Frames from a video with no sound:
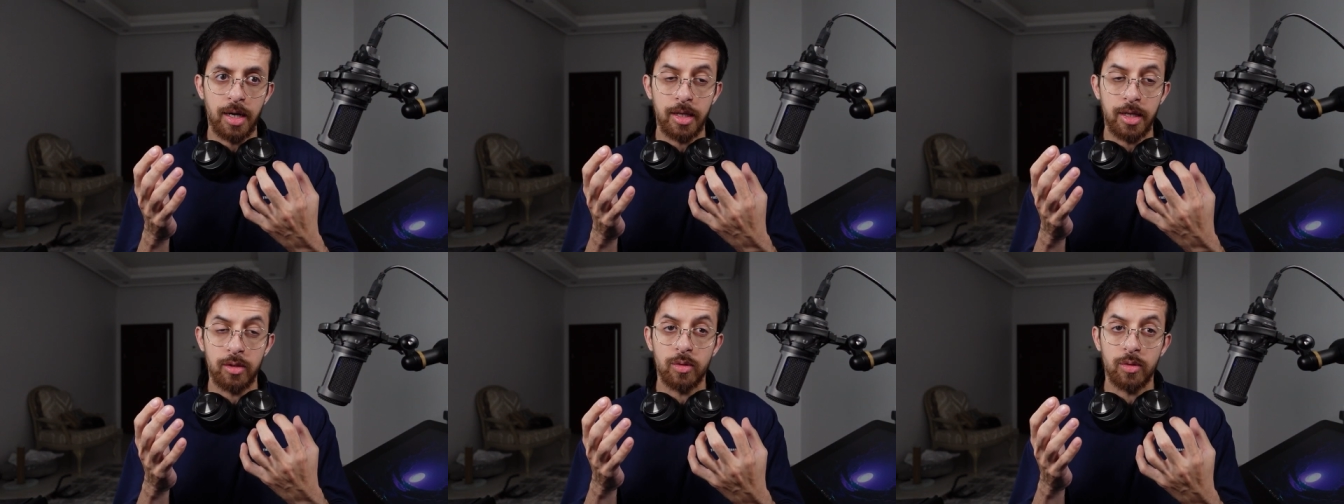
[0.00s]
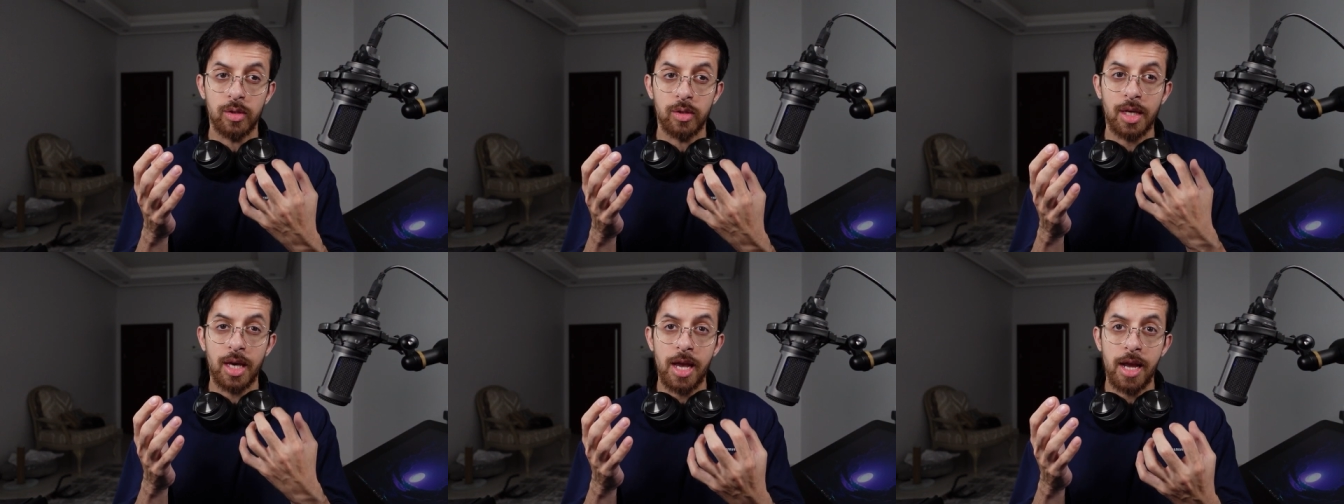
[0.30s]
I
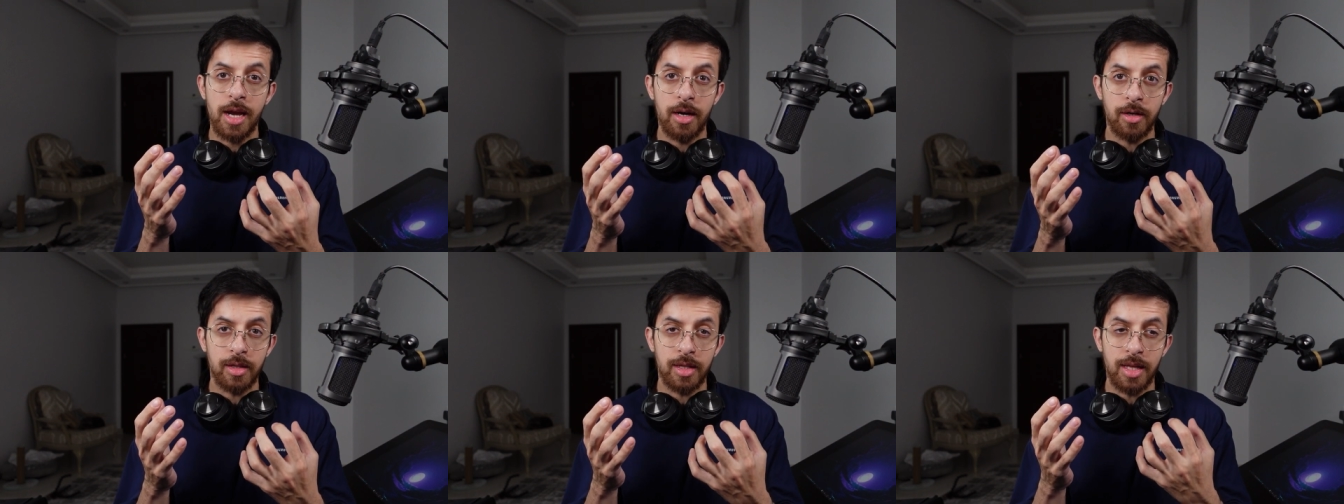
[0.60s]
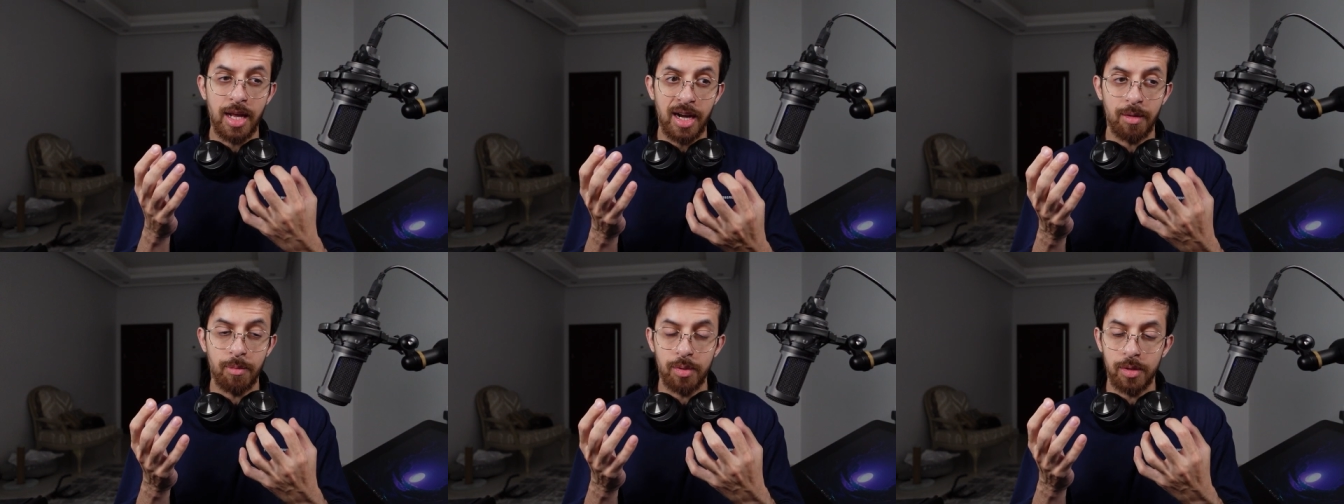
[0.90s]
don't care
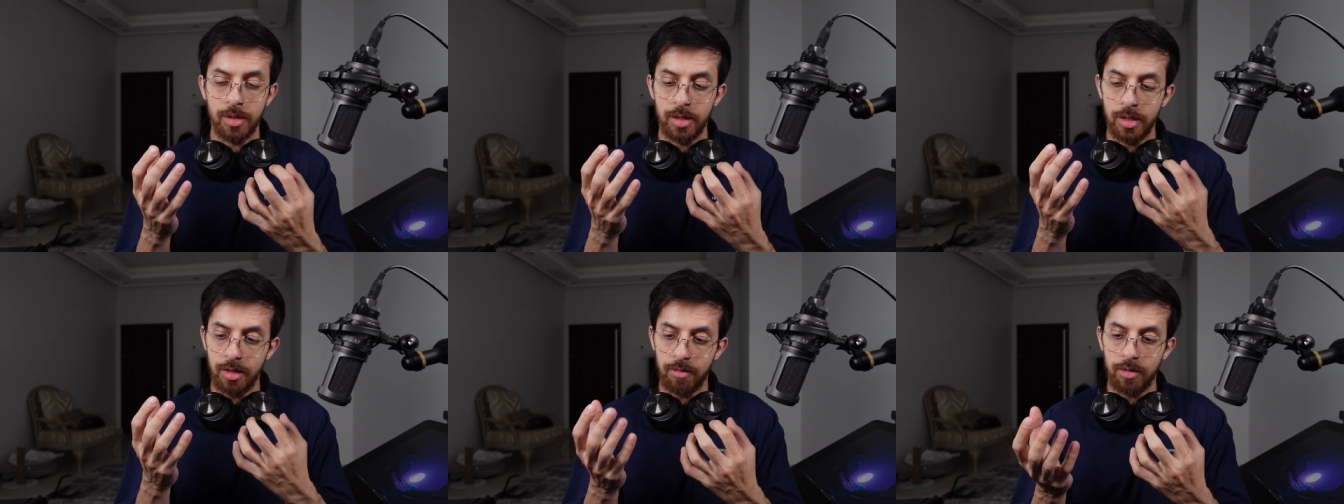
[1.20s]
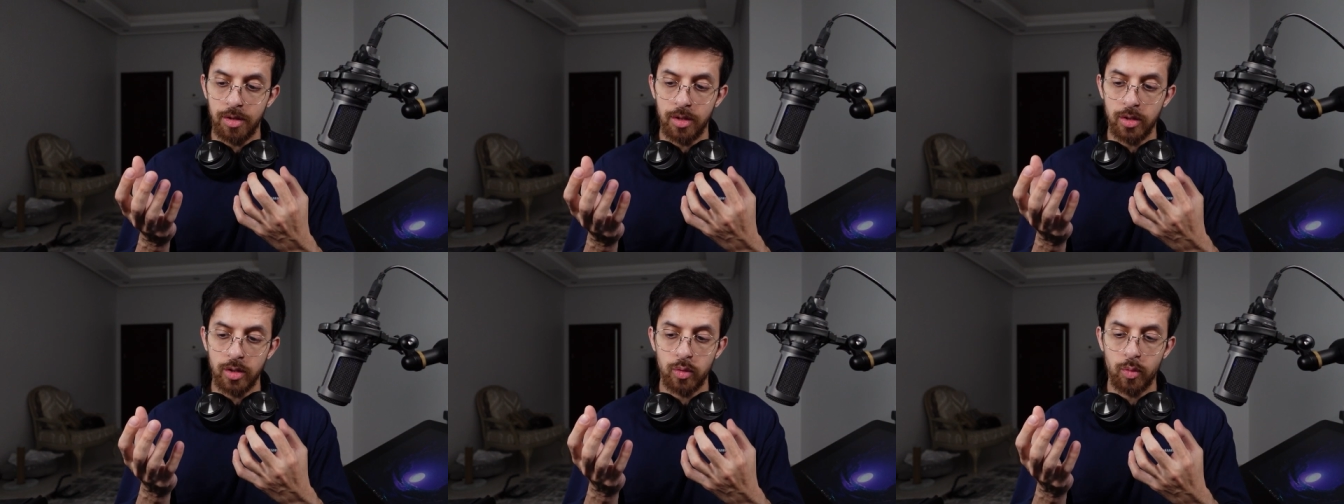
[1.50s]
that I
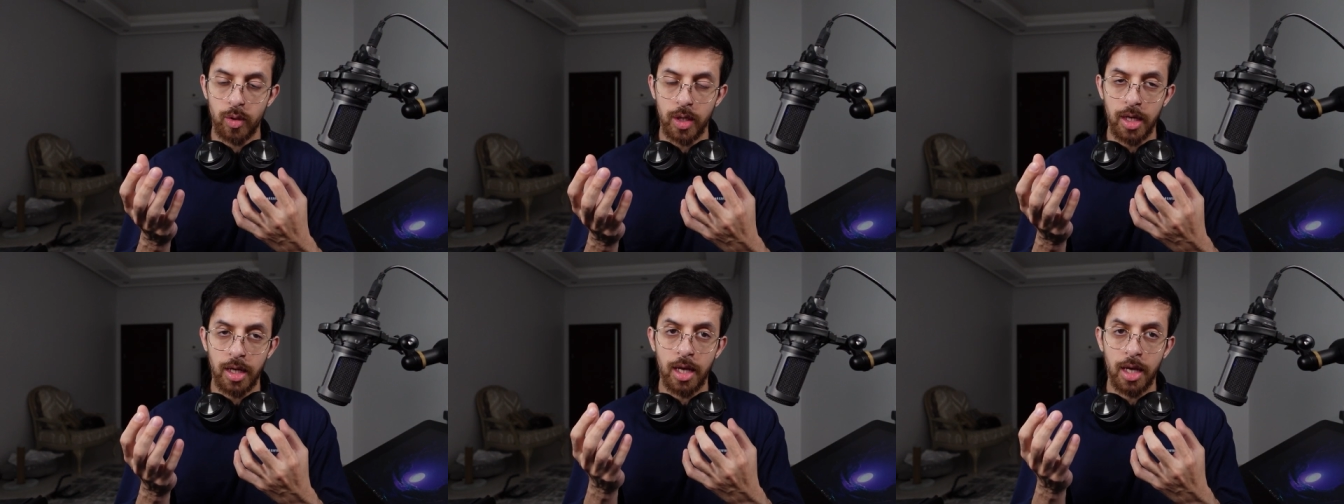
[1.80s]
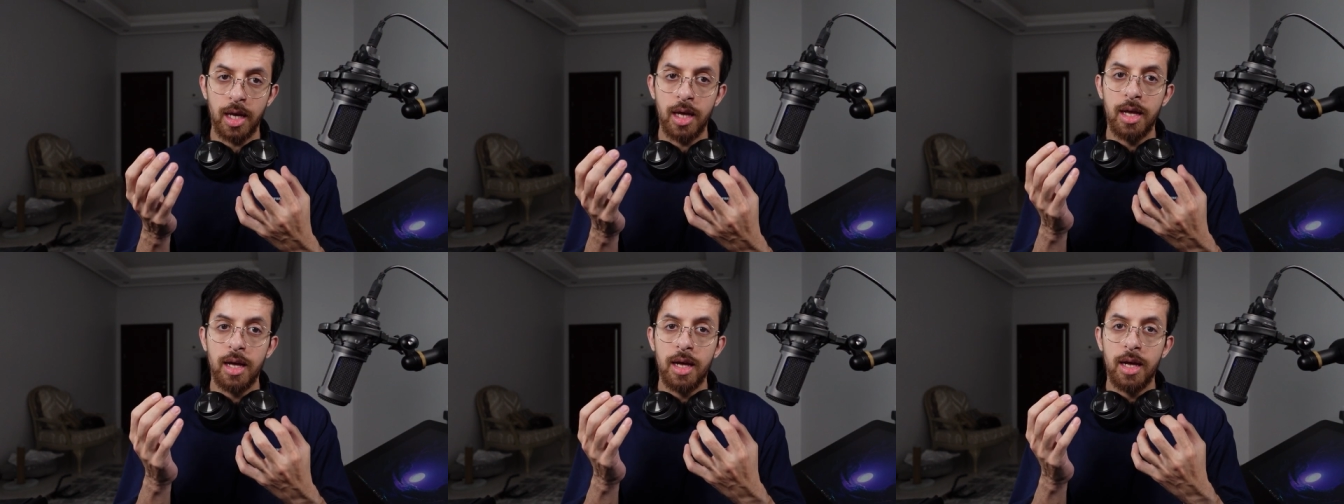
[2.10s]
believe this way.